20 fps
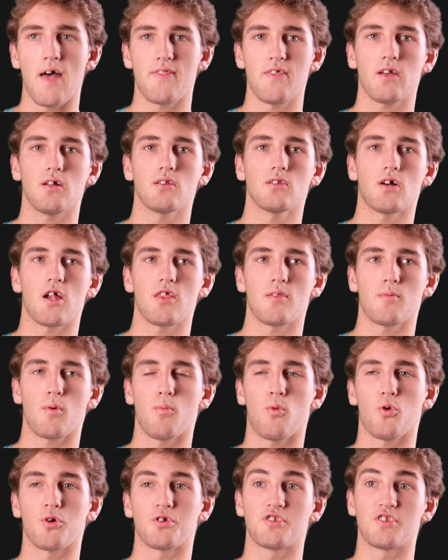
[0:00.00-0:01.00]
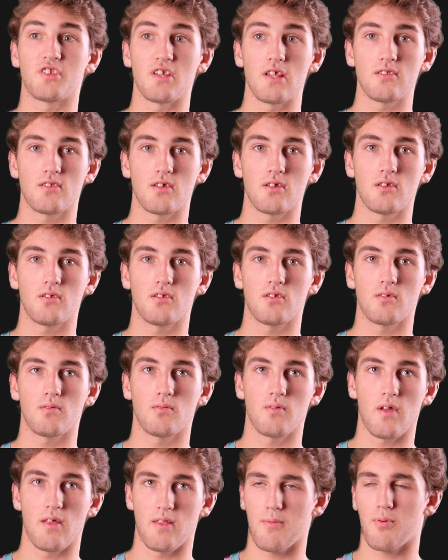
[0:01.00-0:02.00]
I think a lot of them are more seasoned
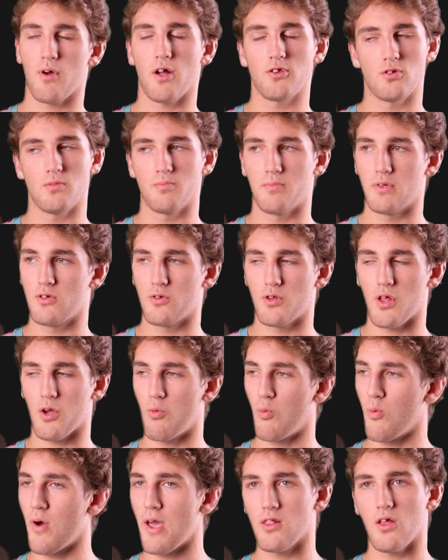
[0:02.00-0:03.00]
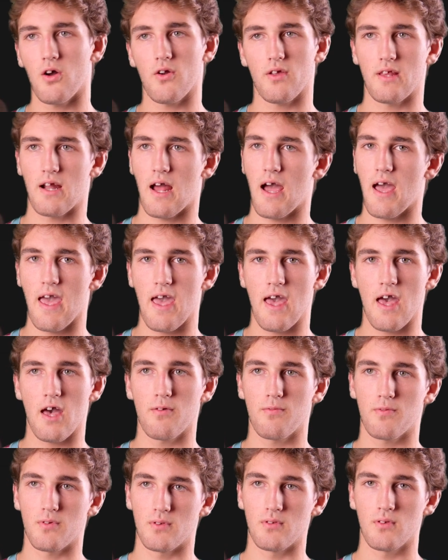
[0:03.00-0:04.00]
and they've probably been doing it like way longer than I
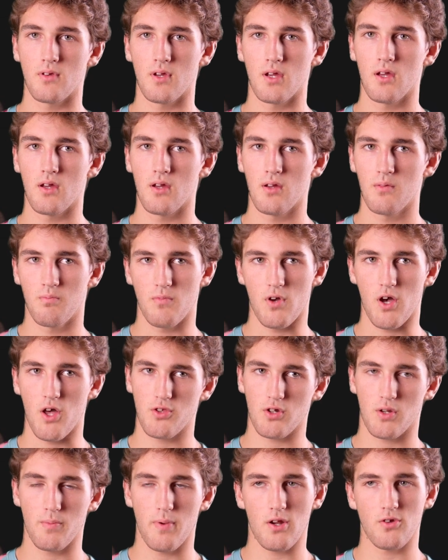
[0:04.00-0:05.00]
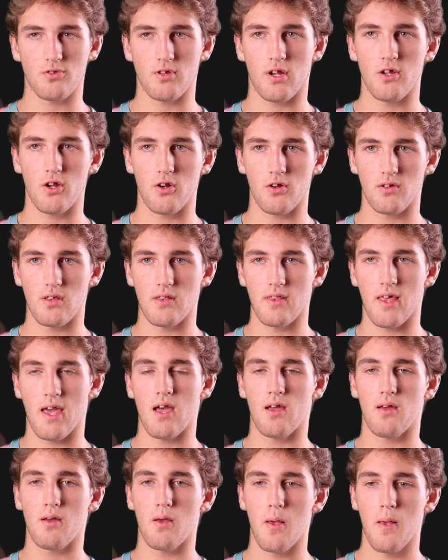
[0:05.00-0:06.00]
have and other competitors that are younger than
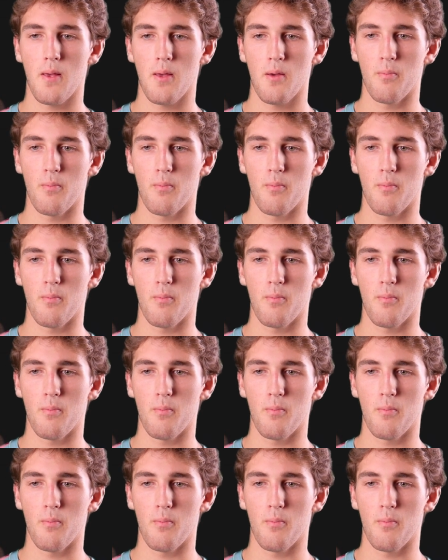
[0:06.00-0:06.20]
that.